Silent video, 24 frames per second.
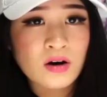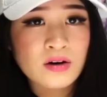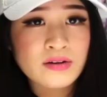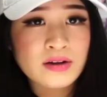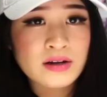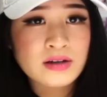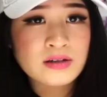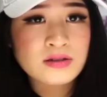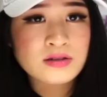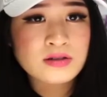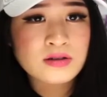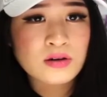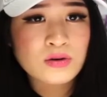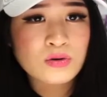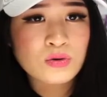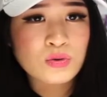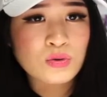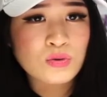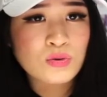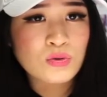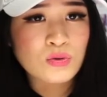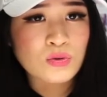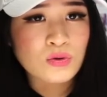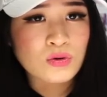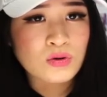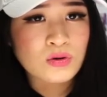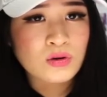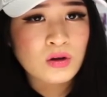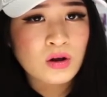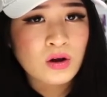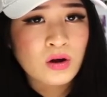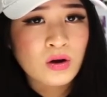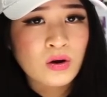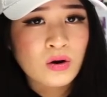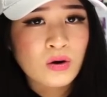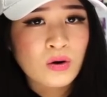Oh, that is so cool.
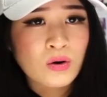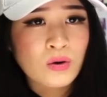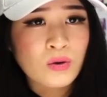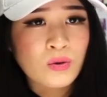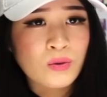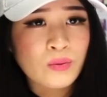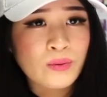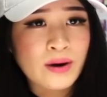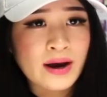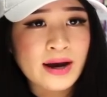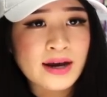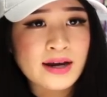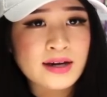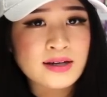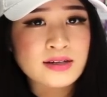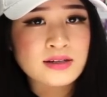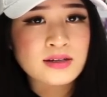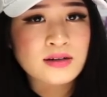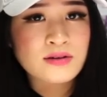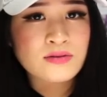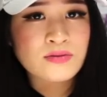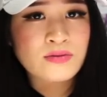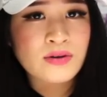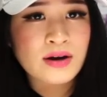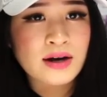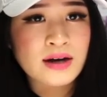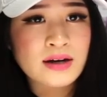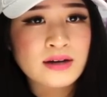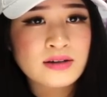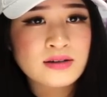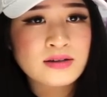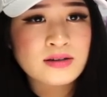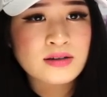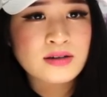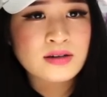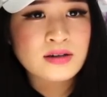Wait,
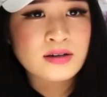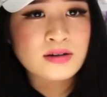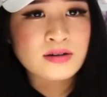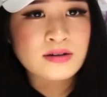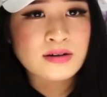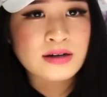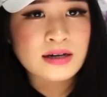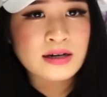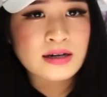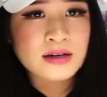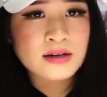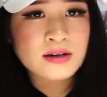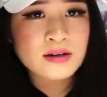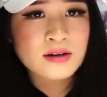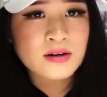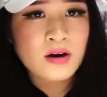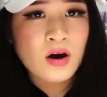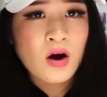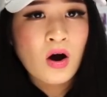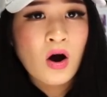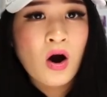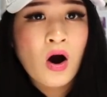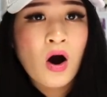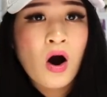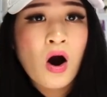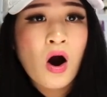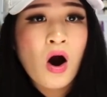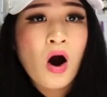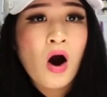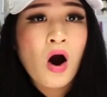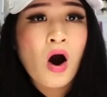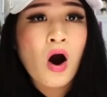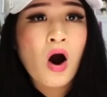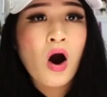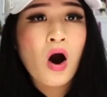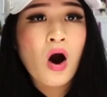red, green...
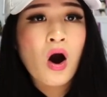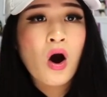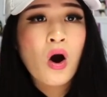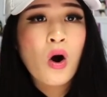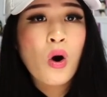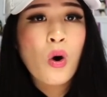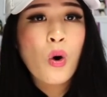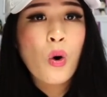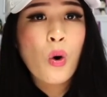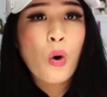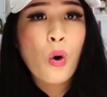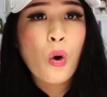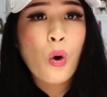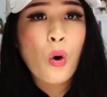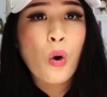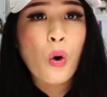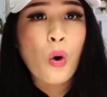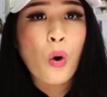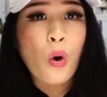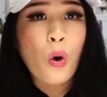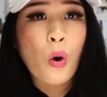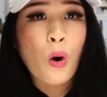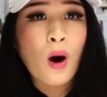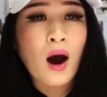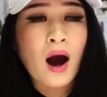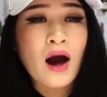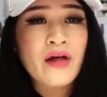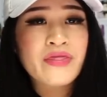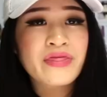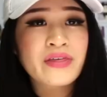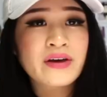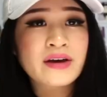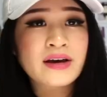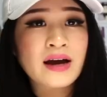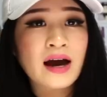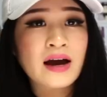Oh, I
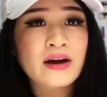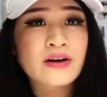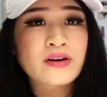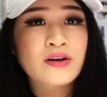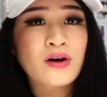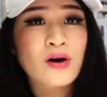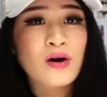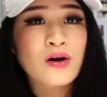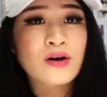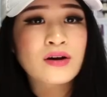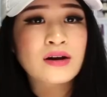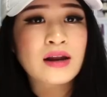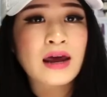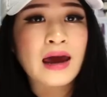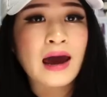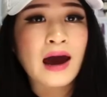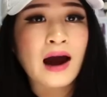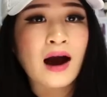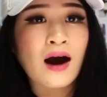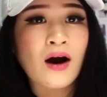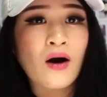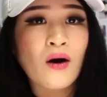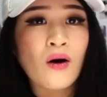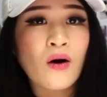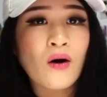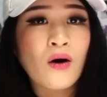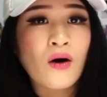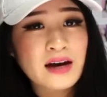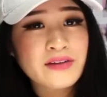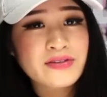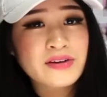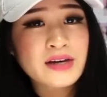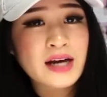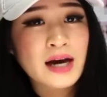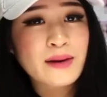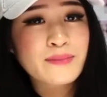think I know now.
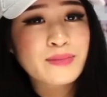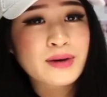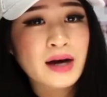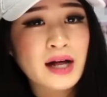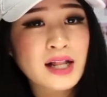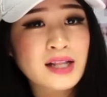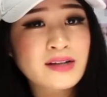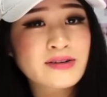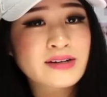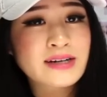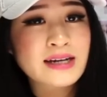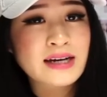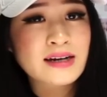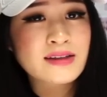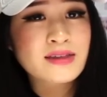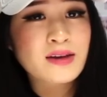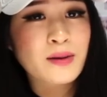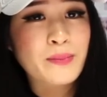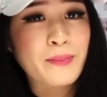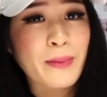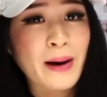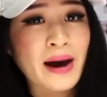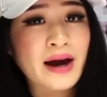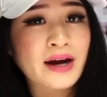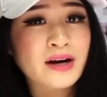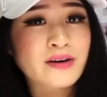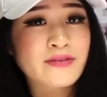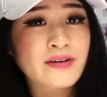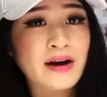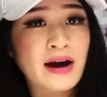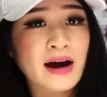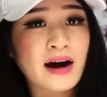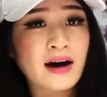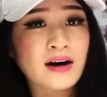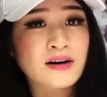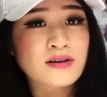I think I'm coloring in the
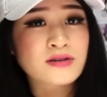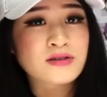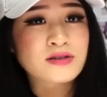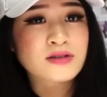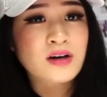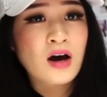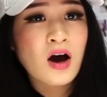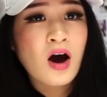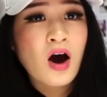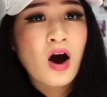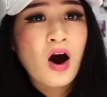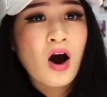background.